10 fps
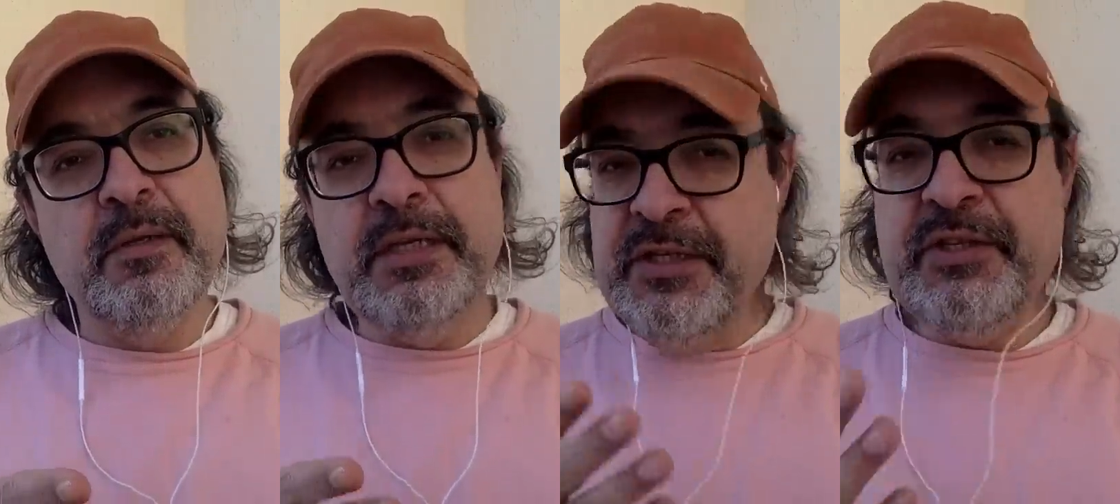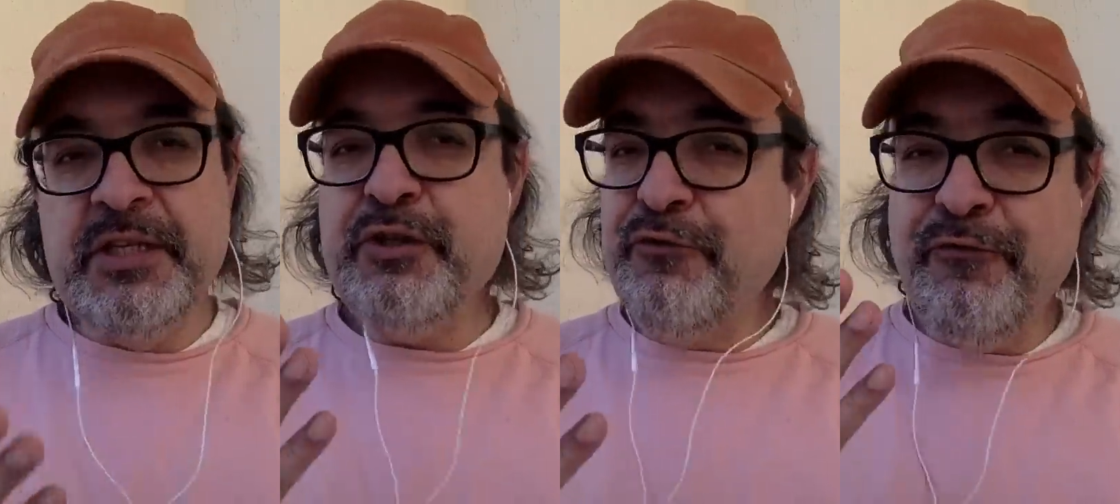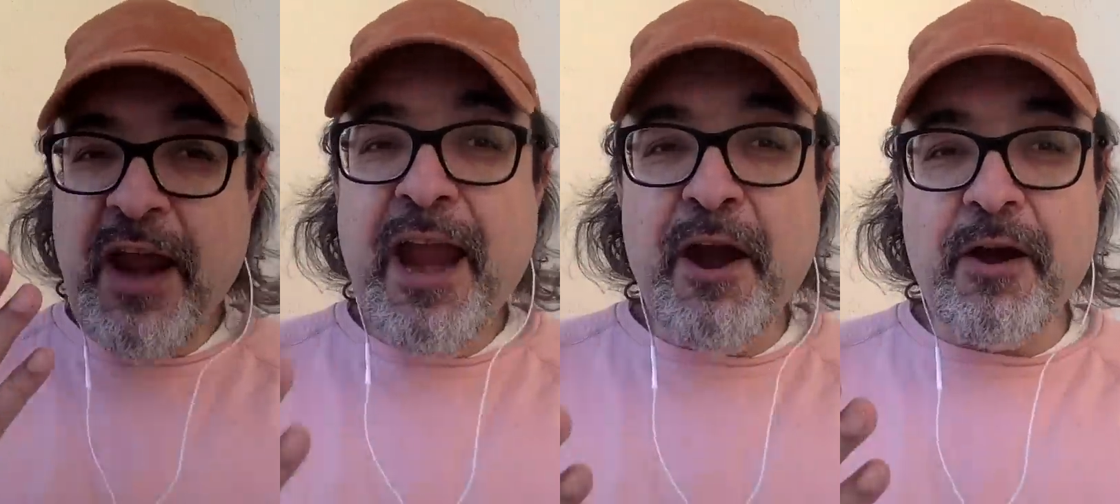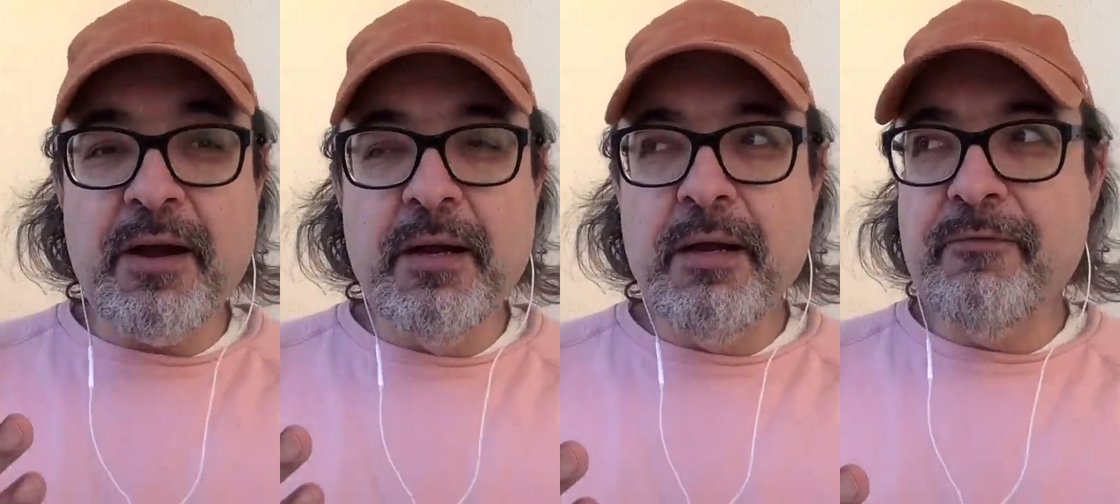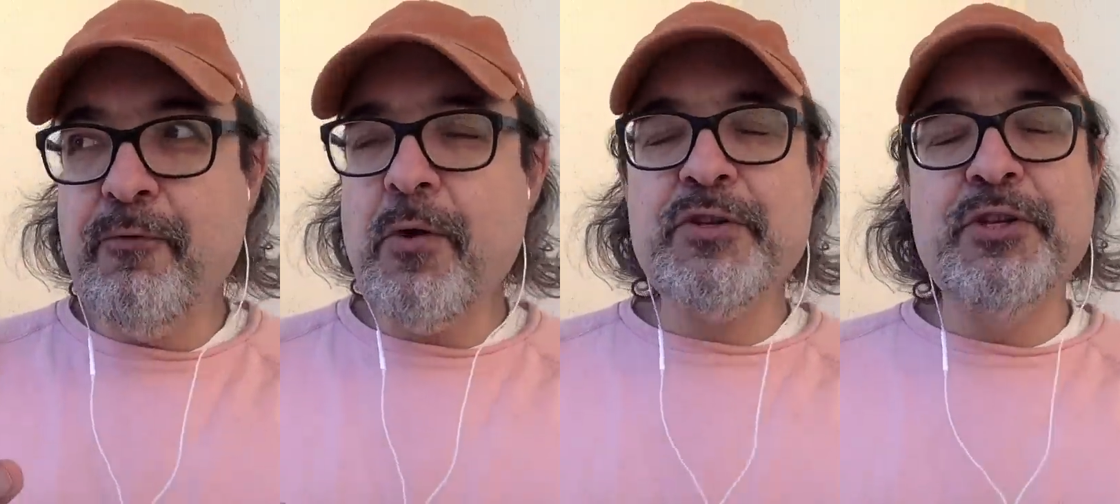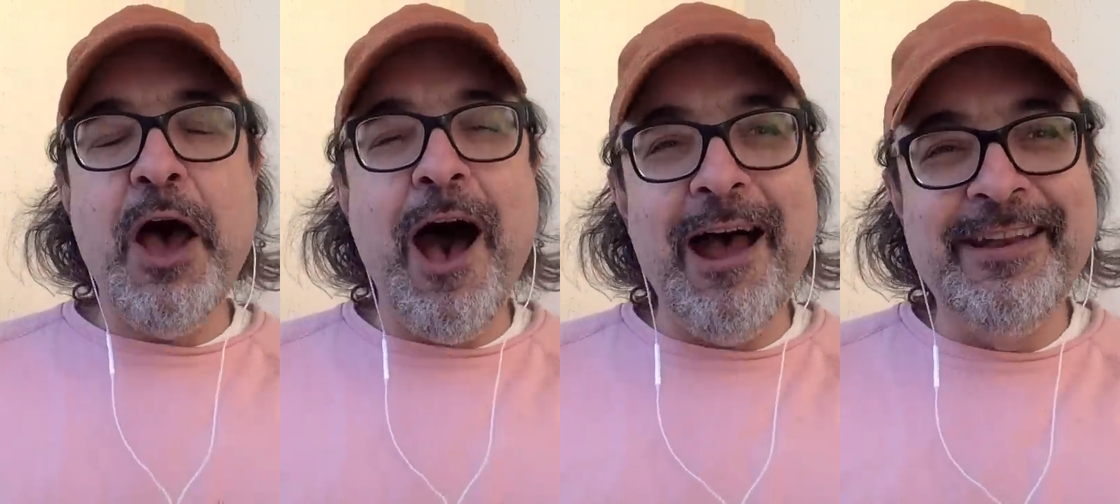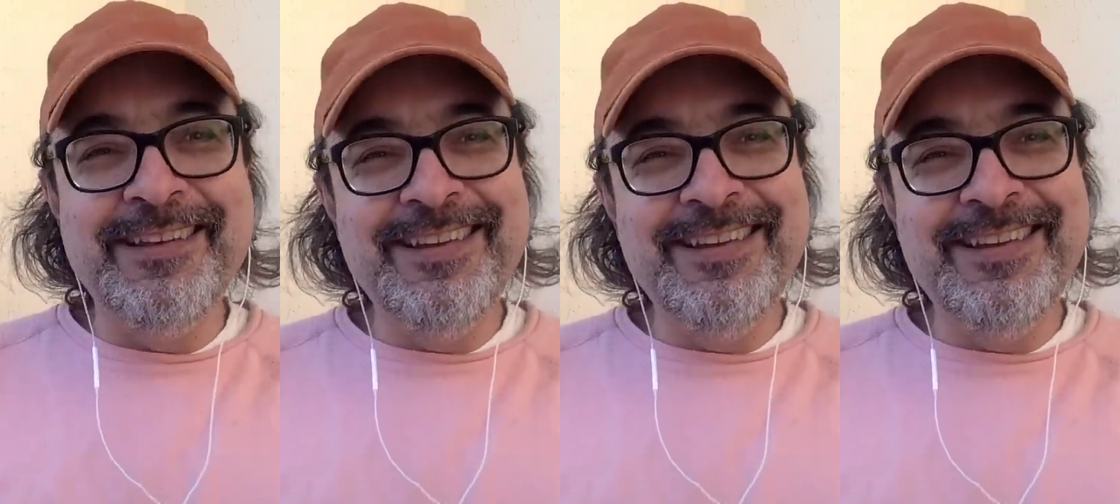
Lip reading: Is this fair? Of course not.